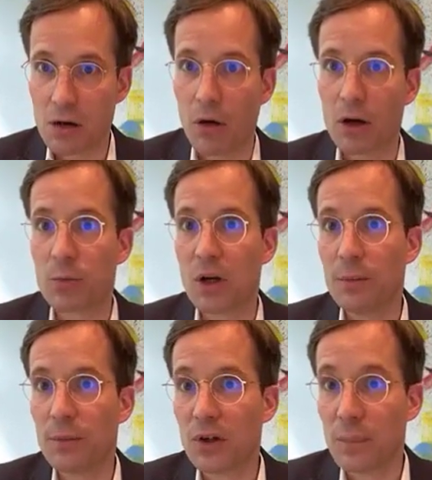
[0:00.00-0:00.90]
on a
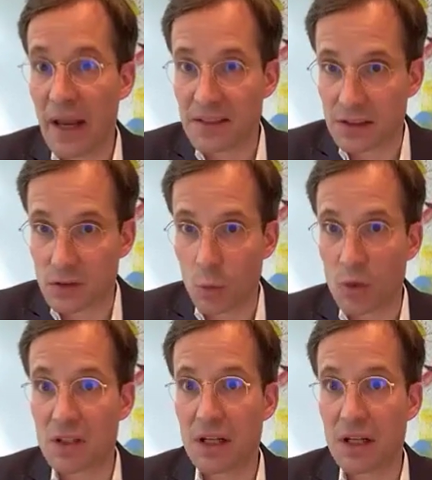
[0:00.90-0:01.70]
preliminary basis on which they